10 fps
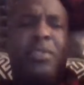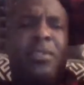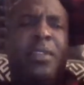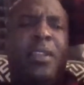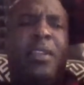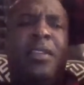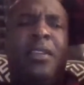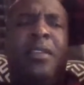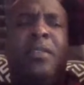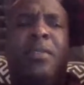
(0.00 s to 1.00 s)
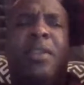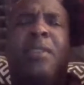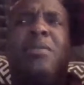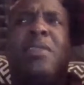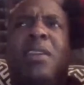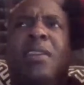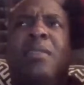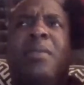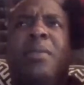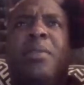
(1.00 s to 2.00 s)
on that when I was like
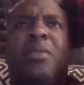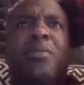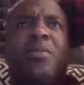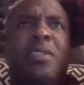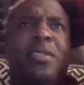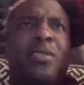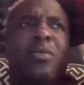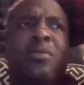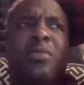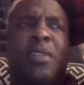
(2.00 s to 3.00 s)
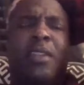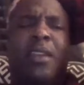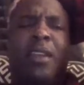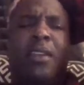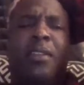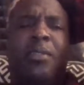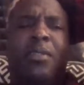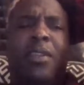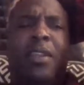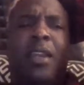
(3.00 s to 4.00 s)
maybe 13 years old in the
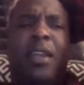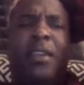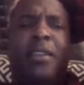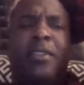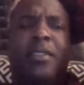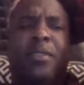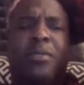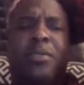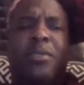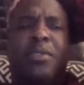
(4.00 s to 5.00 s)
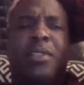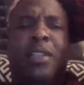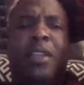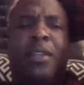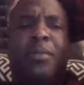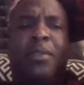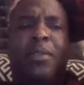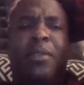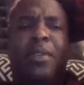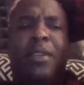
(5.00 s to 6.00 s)
early 90s. I was going to the
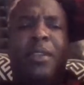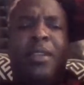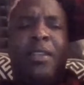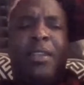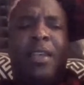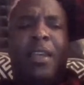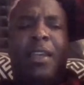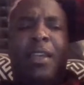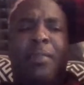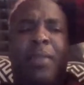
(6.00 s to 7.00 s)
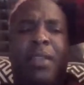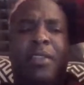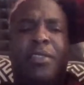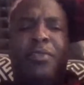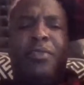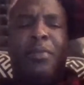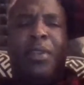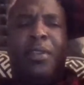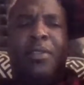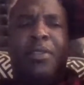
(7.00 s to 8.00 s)
library. I had met this
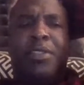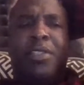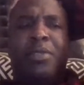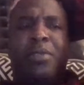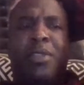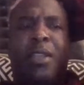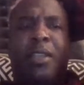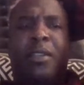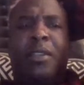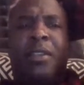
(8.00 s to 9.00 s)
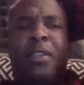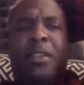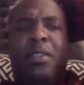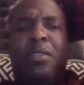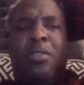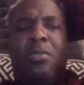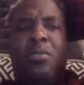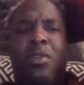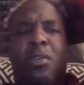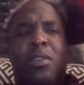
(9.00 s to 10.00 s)
female, and she was like, who
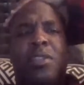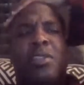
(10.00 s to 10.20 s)
are all these